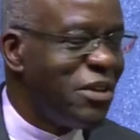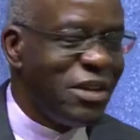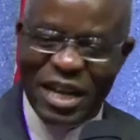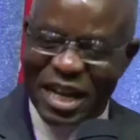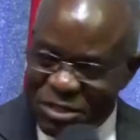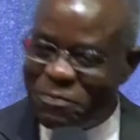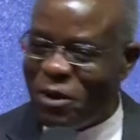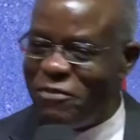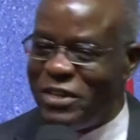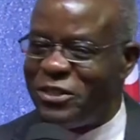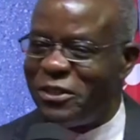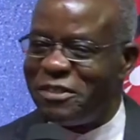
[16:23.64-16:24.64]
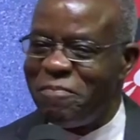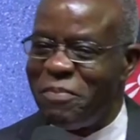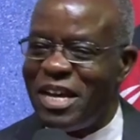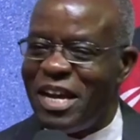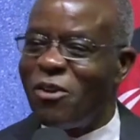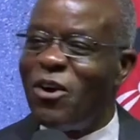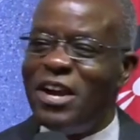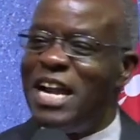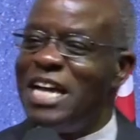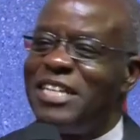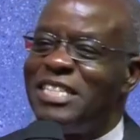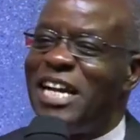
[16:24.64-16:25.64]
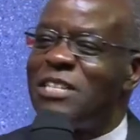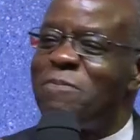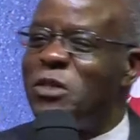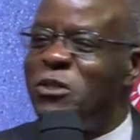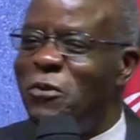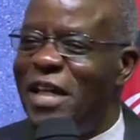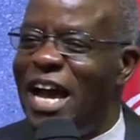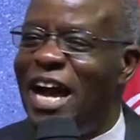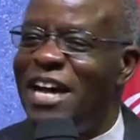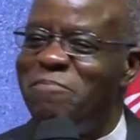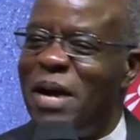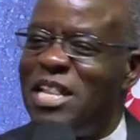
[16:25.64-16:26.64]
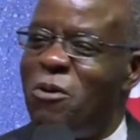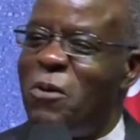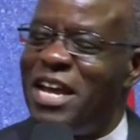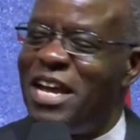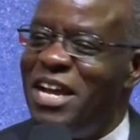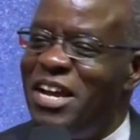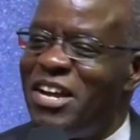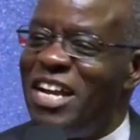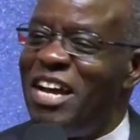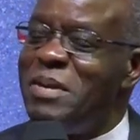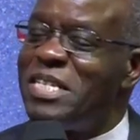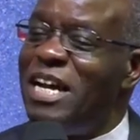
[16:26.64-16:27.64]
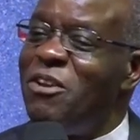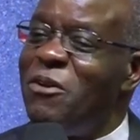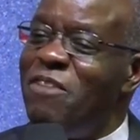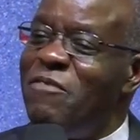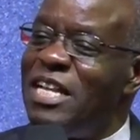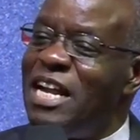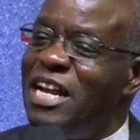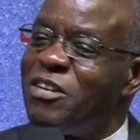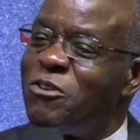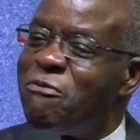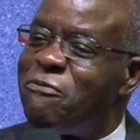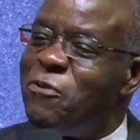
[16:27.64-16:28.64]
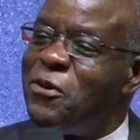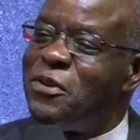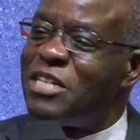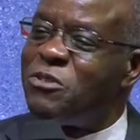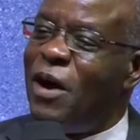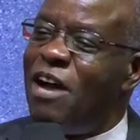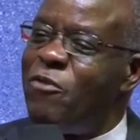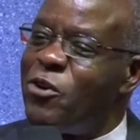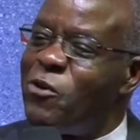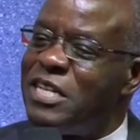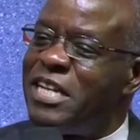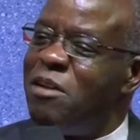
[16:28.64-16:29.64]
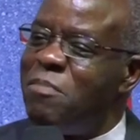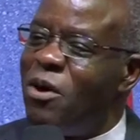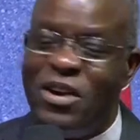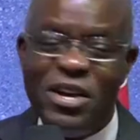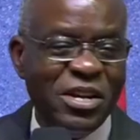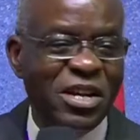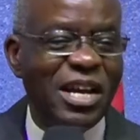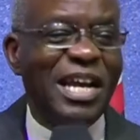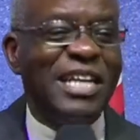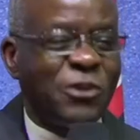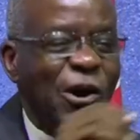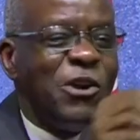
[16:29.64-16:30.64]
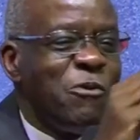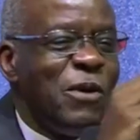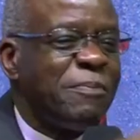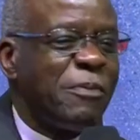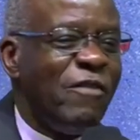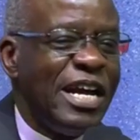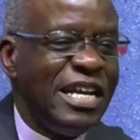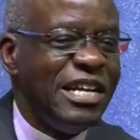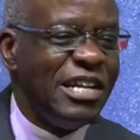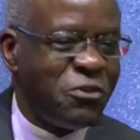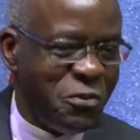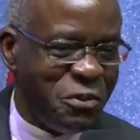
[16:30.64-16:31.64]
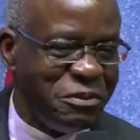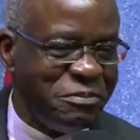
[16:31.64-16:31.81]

His provision. God doesn't just put you there, by the way. Let me tell you, even the little food that you have on your table, it's God who has provided it to you.